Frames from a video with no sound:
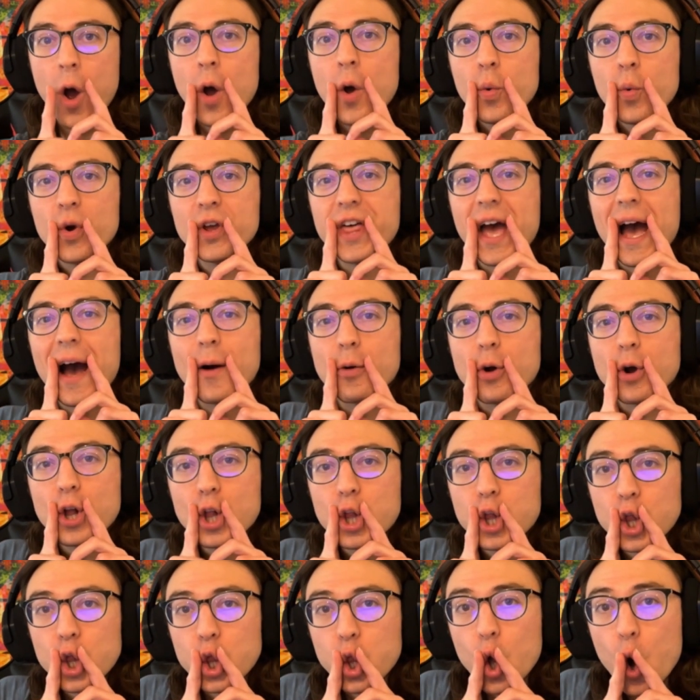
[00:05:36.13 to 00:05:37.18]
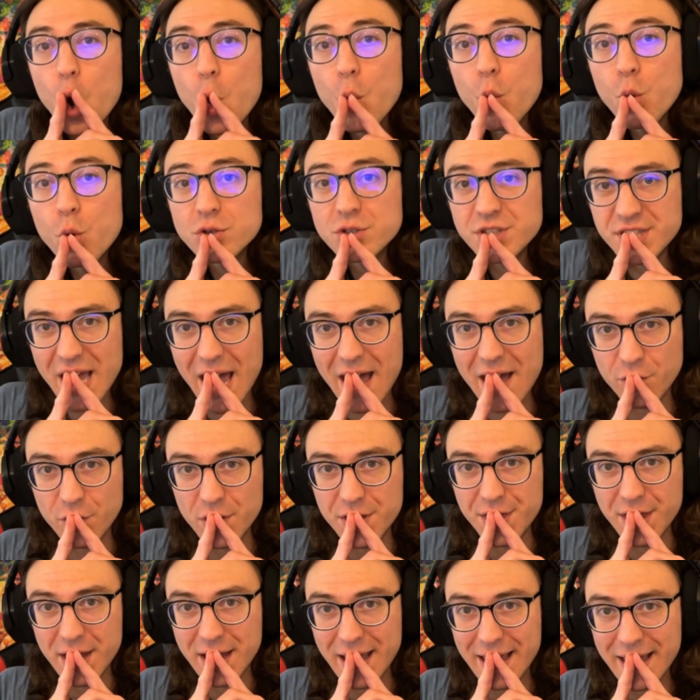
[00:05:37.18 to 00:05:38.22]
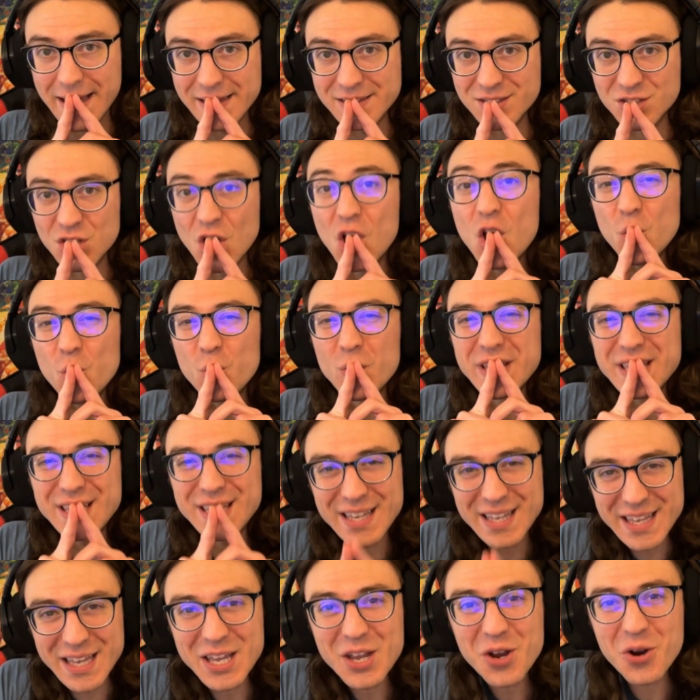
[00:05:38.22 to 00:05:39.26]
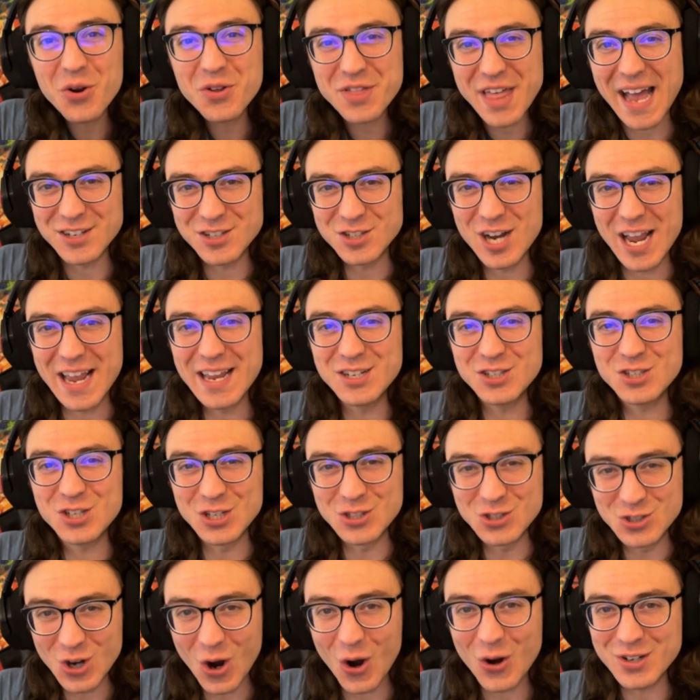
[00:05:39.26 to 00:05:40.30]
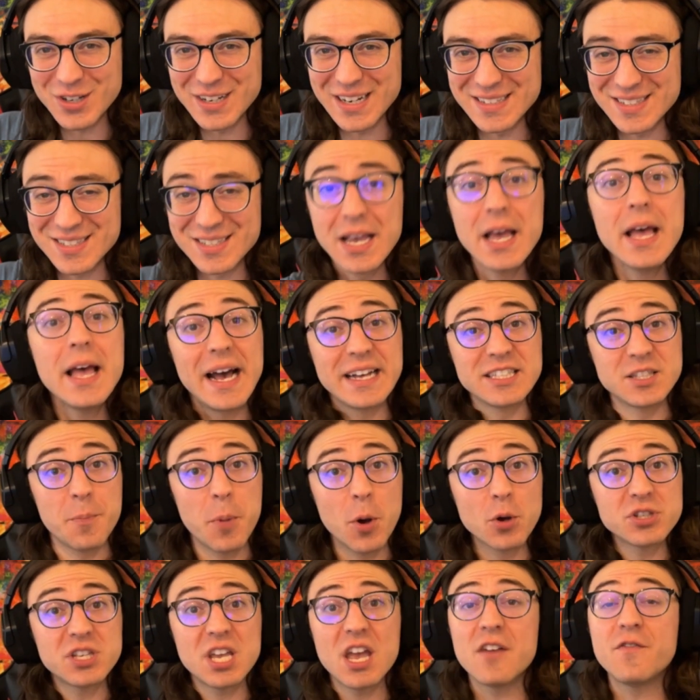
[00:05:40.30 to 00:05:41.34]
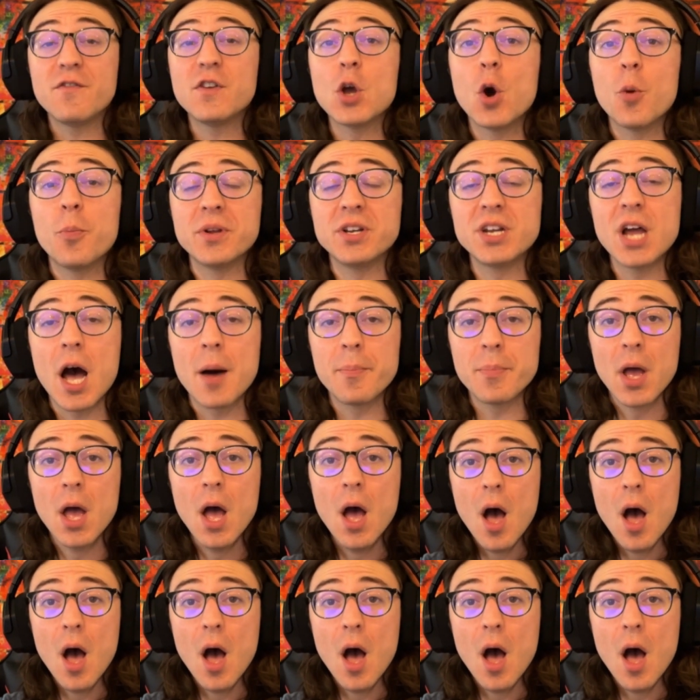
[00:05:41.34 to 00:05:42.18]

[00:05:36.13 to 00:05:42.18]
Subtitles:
with how closed everything is, we hear that change in darkness. As opposed to if he opened up,